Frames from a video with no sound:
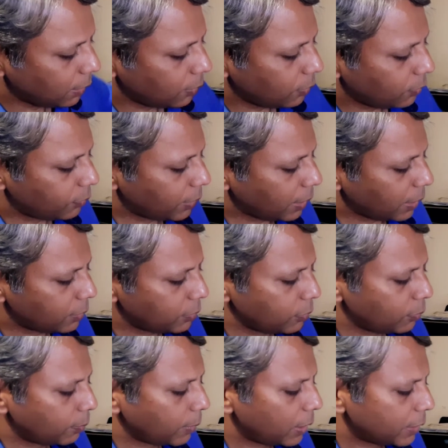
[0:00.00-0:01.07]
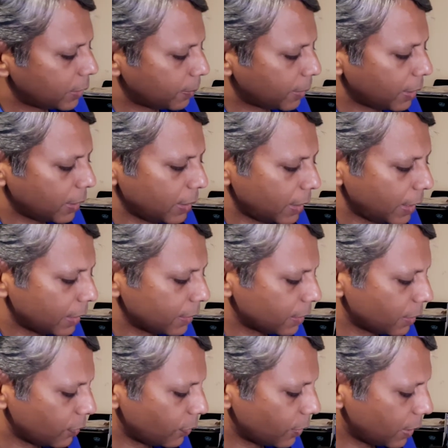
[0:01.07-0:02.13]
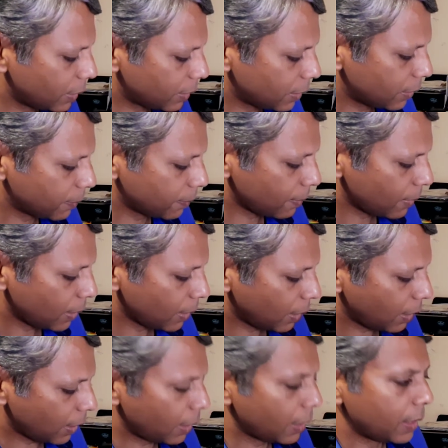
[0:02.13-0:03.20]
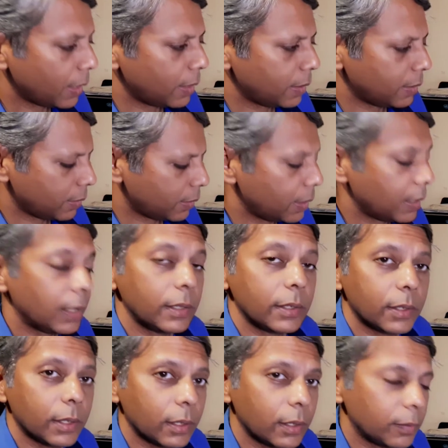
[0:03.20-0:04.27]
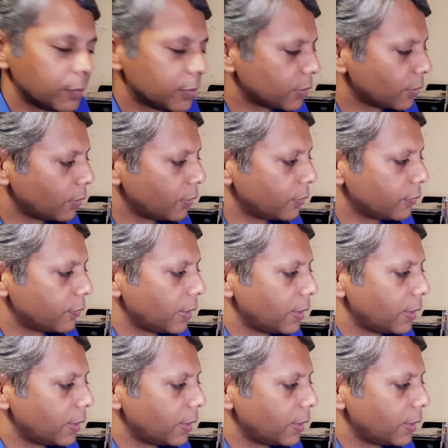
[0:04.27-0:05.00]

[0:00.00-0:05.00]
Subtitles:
We had to multiply length and width, and in terms of